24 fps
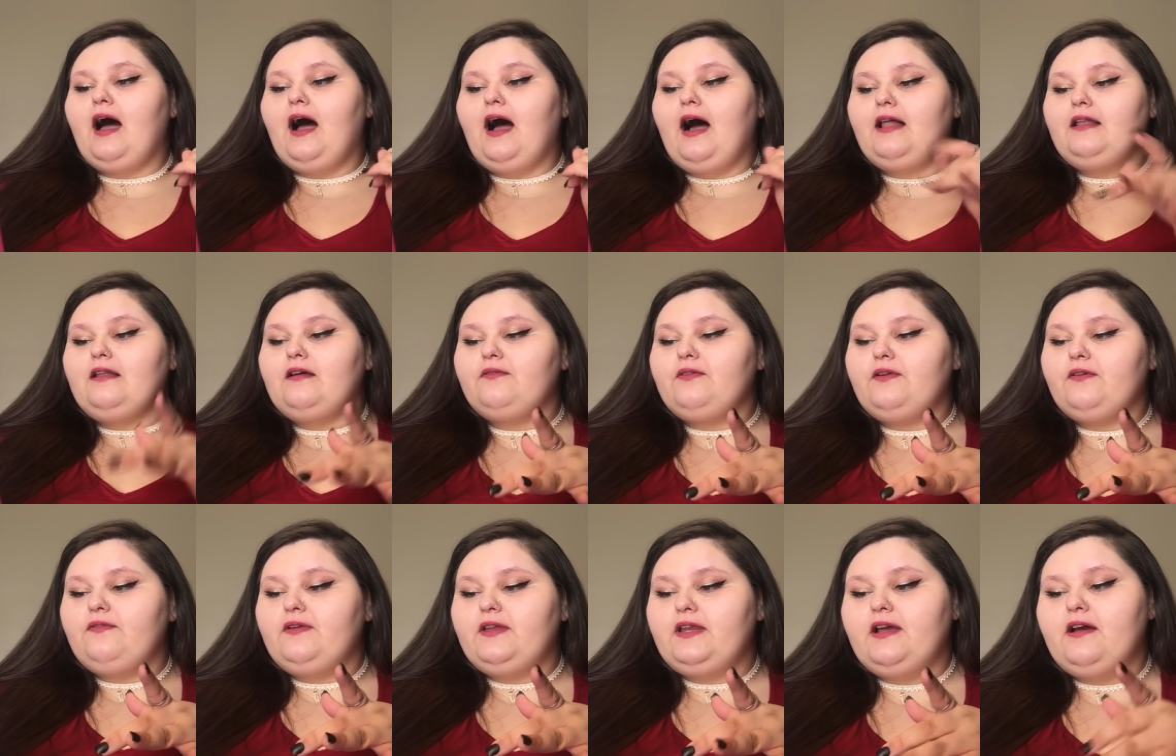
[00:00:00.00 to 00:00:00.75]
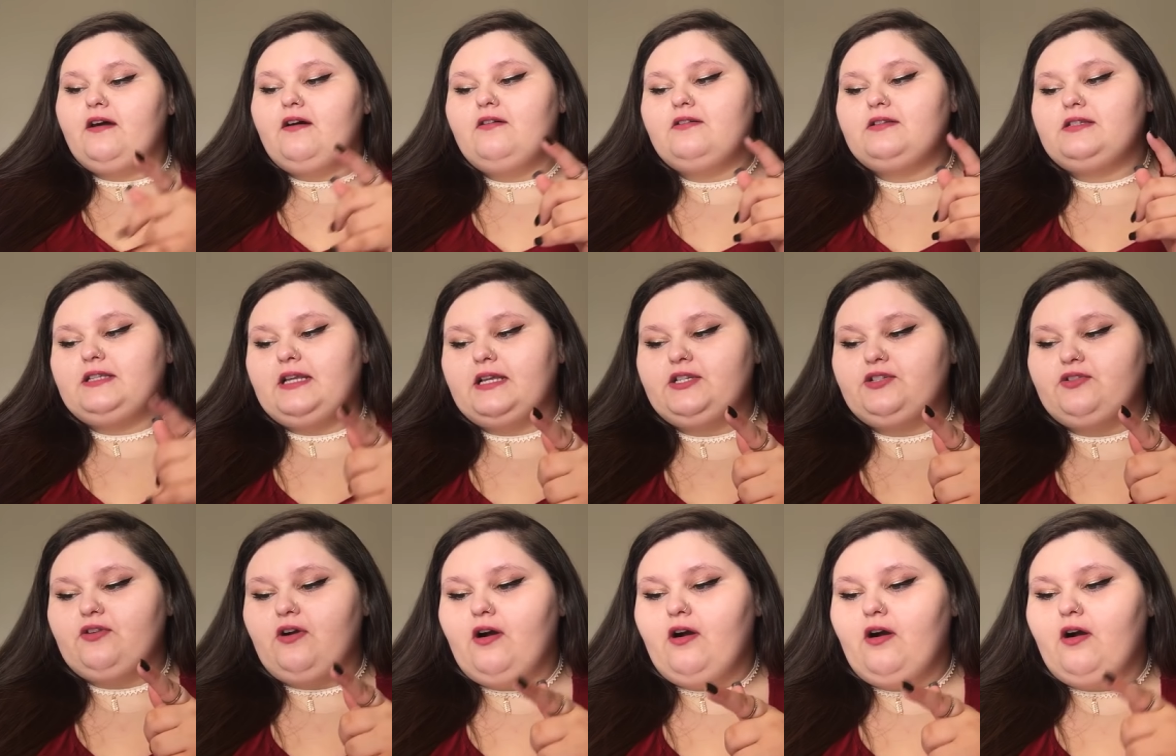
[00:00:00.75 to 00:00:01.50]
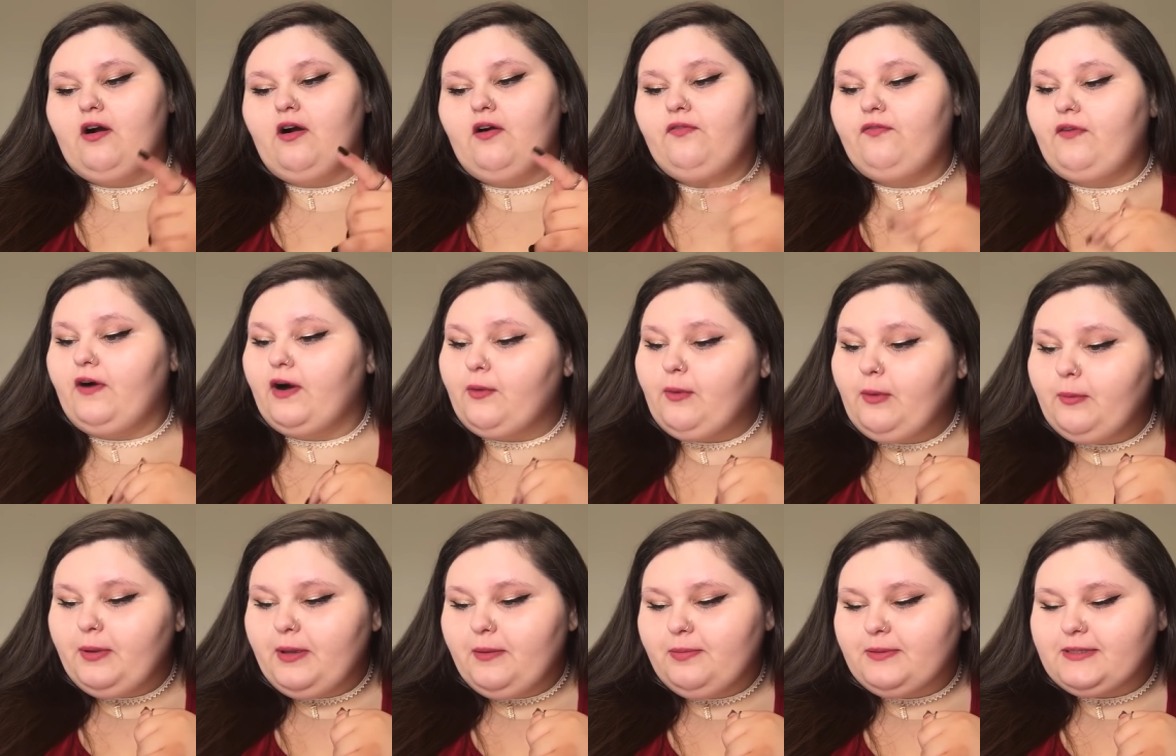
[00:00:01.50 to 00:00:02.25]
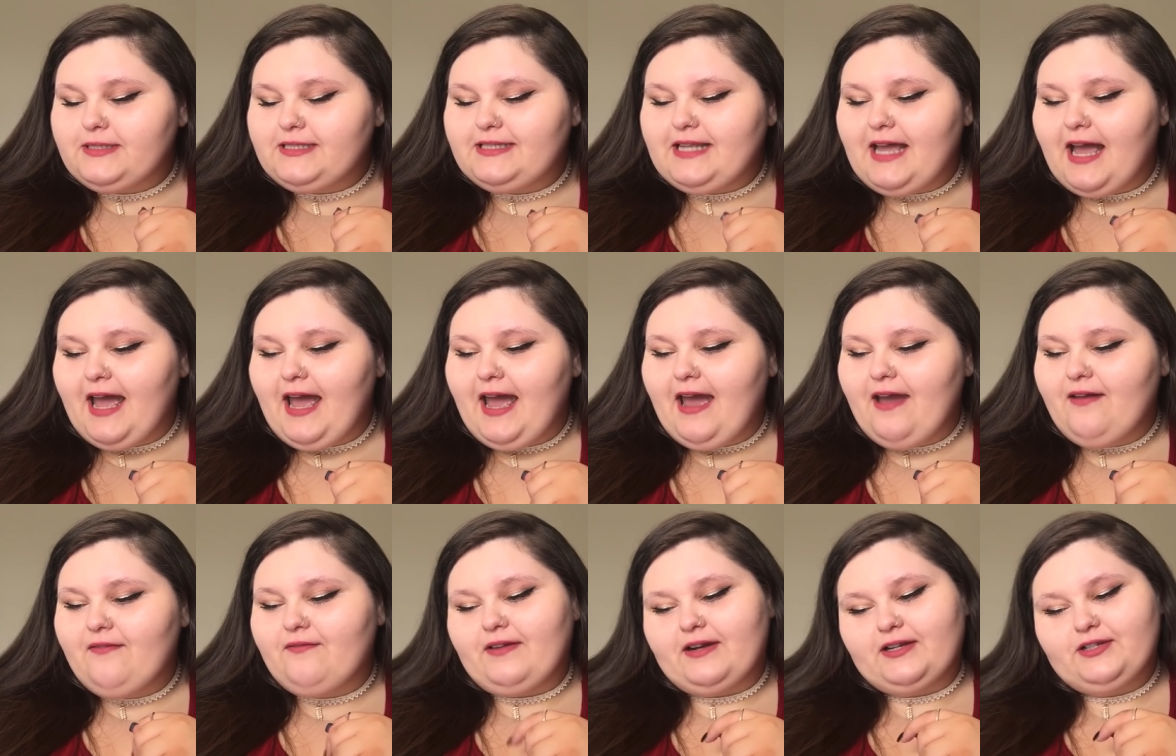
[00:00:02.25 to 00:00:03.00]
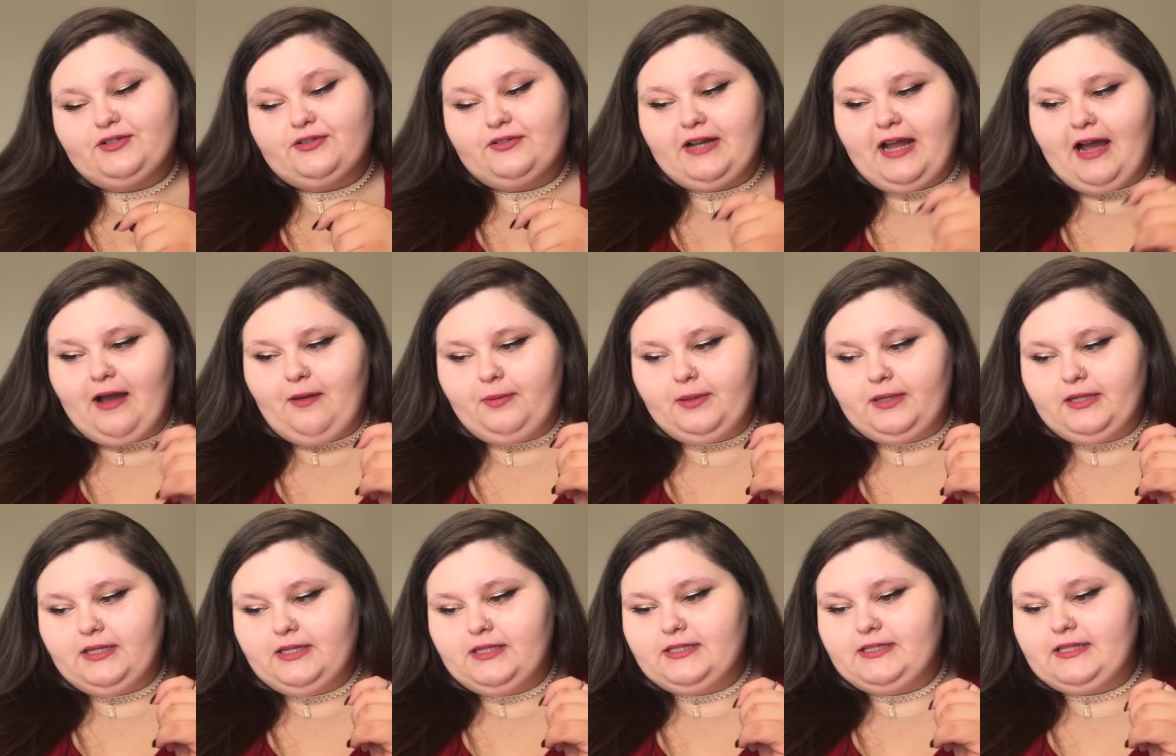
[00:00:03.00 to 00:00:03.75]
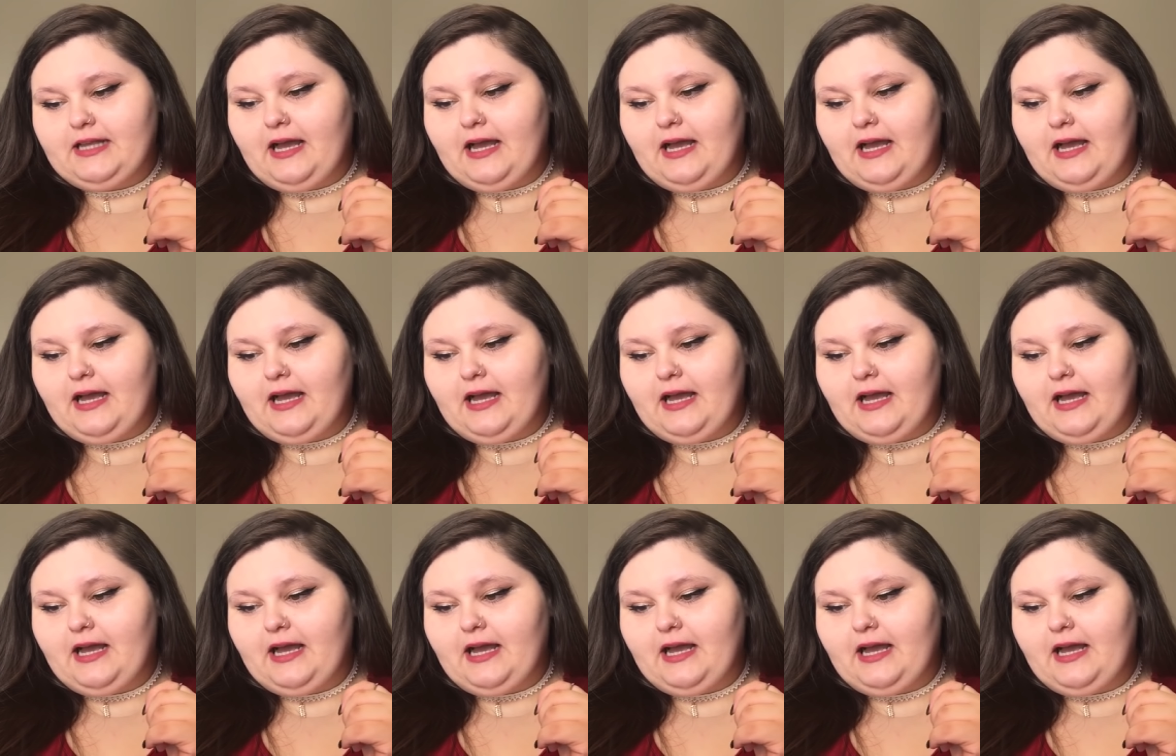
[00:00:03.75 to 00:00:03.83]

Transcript: I love your videos. Stay strong. Fuck what people say and find your own happiness.